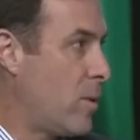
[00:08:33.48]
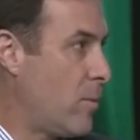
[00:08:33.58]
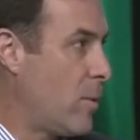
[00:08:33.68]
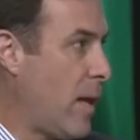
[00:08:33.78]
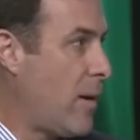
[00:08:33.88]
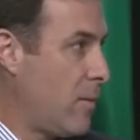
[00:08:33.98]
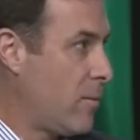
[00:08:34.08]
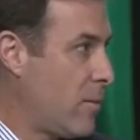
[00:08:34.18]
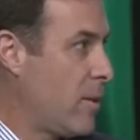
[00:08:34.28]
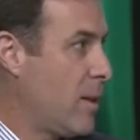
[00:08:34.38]
but without
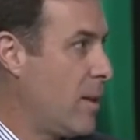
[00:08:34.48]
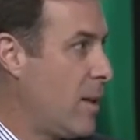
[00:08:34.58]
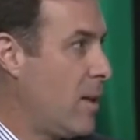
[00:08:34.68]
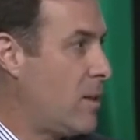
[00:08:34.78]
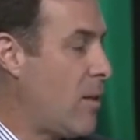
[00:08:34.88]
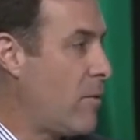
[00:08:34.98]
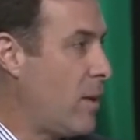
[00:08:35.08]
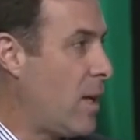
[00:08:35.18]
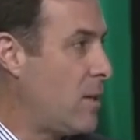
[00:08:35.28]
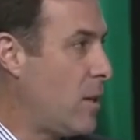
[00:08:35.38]
a
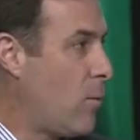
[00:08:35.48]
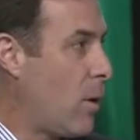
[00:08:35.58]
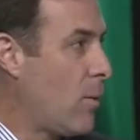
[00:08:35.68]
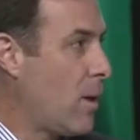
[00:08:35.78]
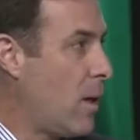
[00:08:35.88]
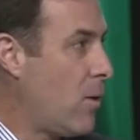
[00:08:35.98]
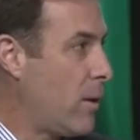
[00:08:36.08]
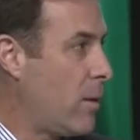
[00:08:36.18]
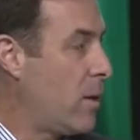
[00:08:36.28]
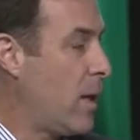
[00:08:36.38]
definite idea of where we're
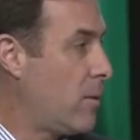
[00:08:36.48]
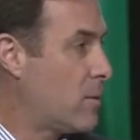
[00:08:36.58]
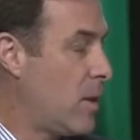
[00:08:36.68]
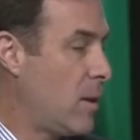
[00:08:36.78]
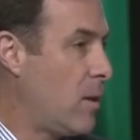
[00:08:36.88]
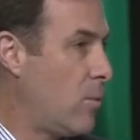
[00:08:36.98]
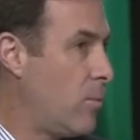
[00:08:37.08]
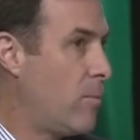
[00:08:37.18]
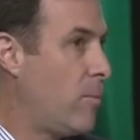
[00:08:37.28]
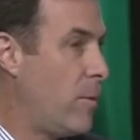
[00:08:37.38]
going, unlike, say, you know,
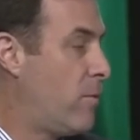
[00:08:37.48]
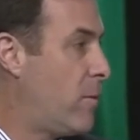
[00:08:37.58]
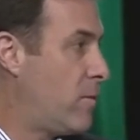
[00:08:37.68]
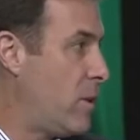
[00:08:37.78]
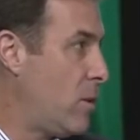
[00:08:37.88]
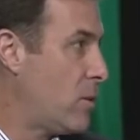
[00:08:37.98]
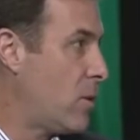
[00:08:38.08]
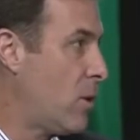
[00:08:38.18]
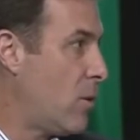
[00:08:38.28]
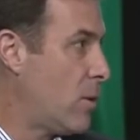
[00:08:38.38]
maybe 50 years
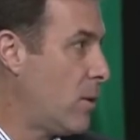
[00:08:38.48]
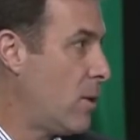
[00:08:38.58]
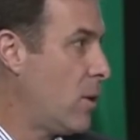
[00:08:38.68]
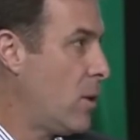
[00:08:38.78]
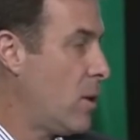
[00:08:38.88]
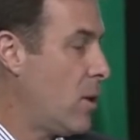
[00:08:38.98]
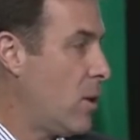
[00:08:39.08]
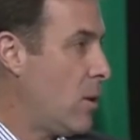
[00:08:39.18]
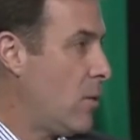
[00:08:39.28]
ago or well,